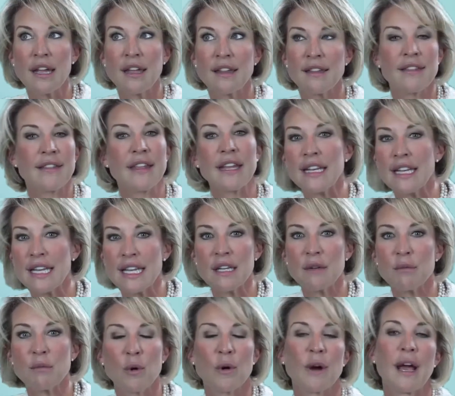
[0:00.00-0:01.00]
that they need
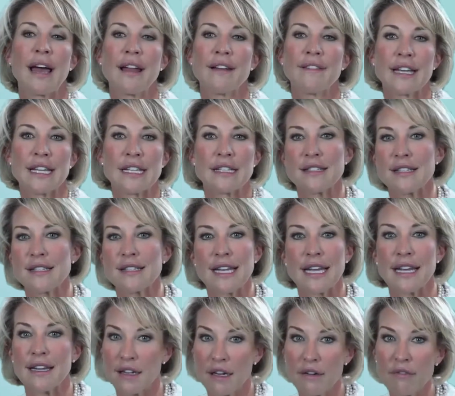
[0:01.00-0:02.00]
more advocates to
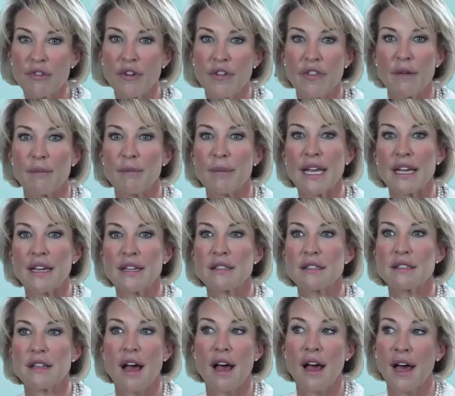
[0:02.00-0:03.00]
stand up for them,
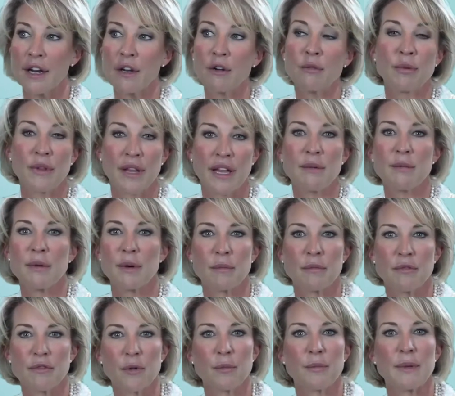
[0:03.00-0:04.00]
because I don't blame them
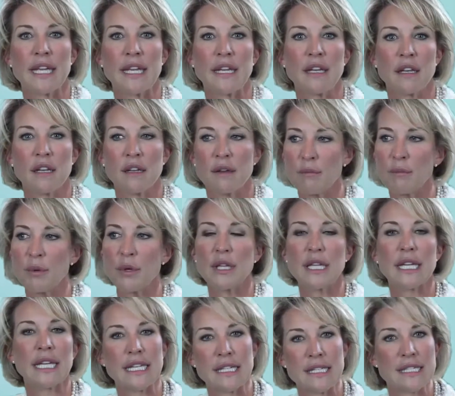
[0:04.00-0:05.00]
for being
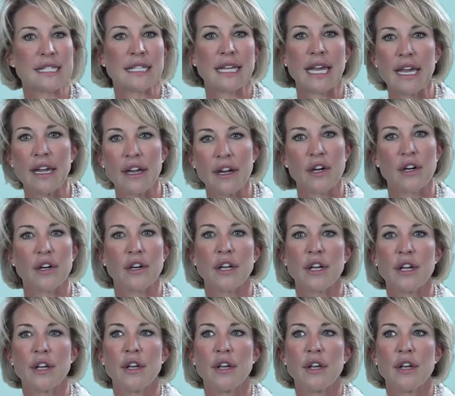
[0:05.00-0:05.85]
bullied and scared